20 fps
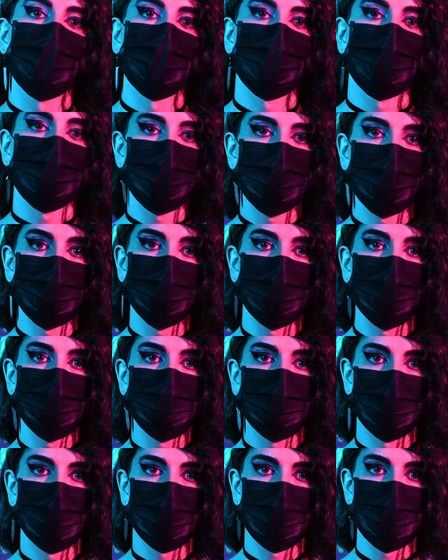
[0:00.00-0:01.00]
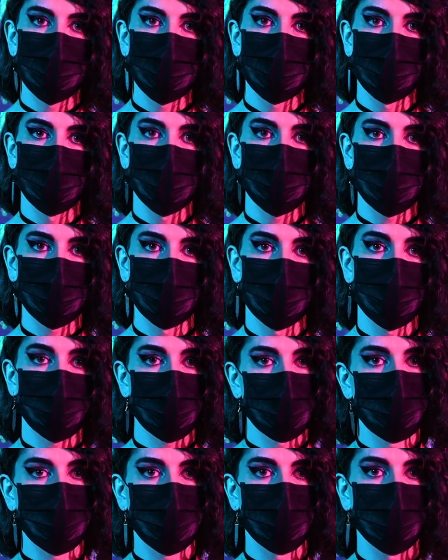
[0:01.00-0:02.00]
Another really important consideration in
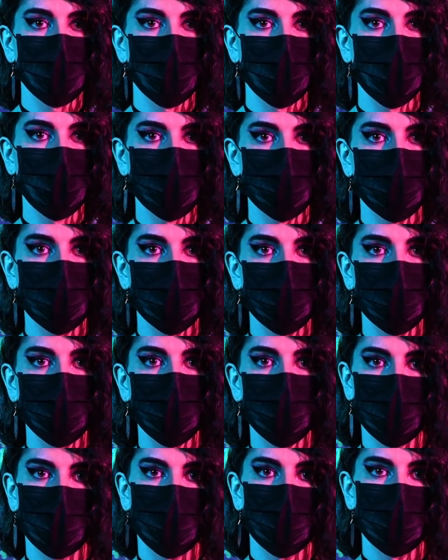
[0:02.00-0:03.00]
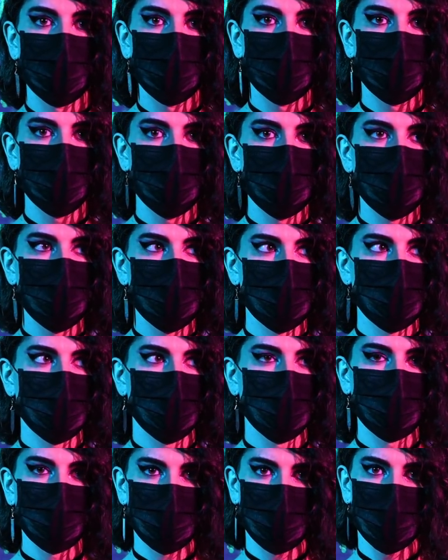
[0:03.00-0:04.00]
terms of legality is
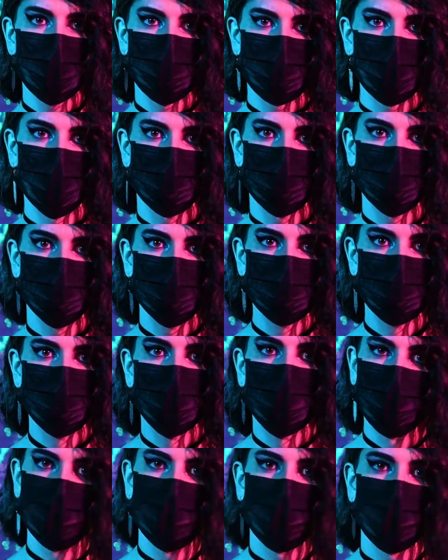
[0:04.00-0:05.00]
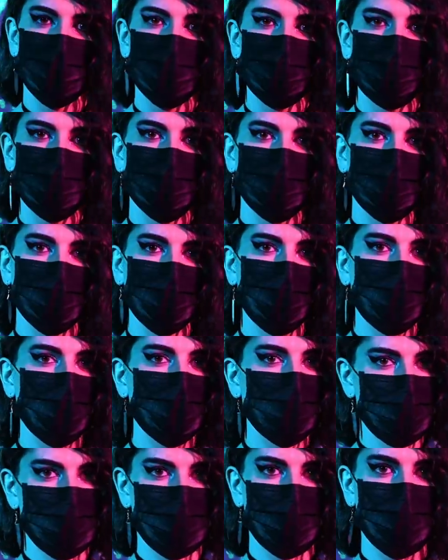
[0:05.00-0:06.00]
interstate travel. If you are
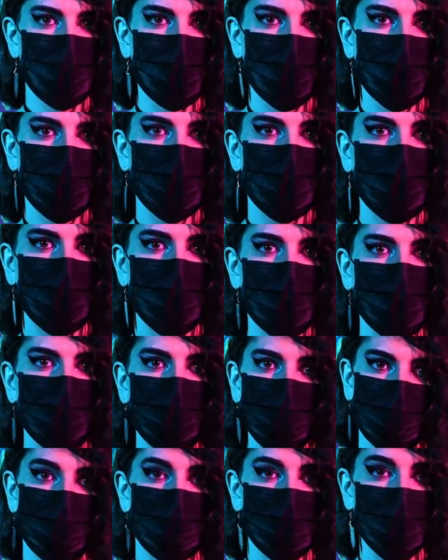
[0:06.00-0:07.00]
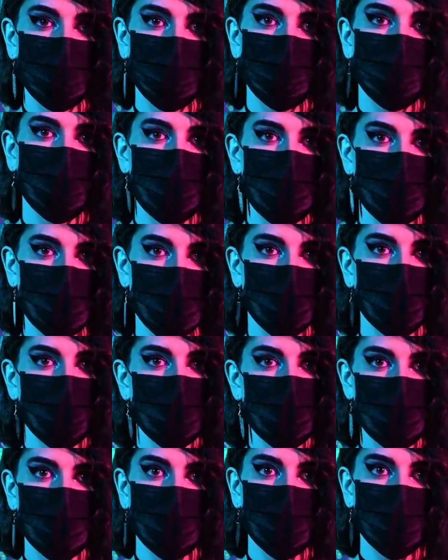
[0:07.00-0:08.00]
concealed carrying from a place that it
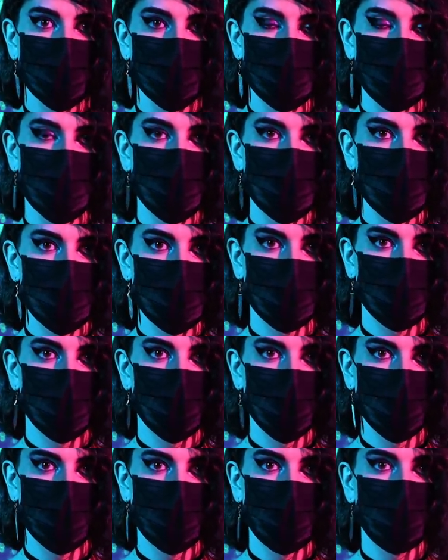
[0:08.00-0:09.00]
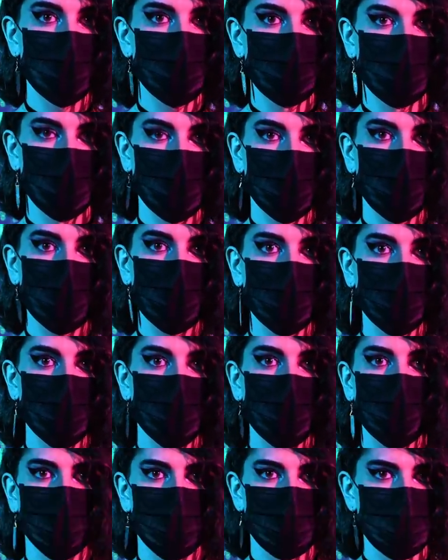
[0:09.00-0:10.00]
is legal to conceal carry the way you are
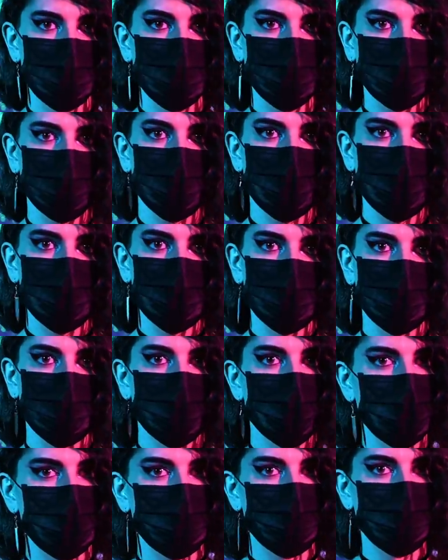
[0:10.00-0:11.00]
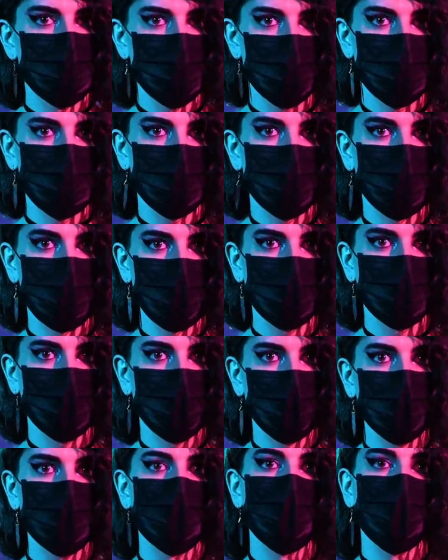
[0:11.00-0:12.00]
to a place where it potentially may
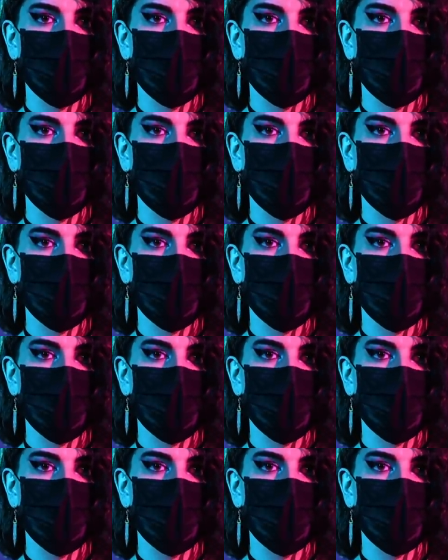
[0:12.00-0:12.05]
not,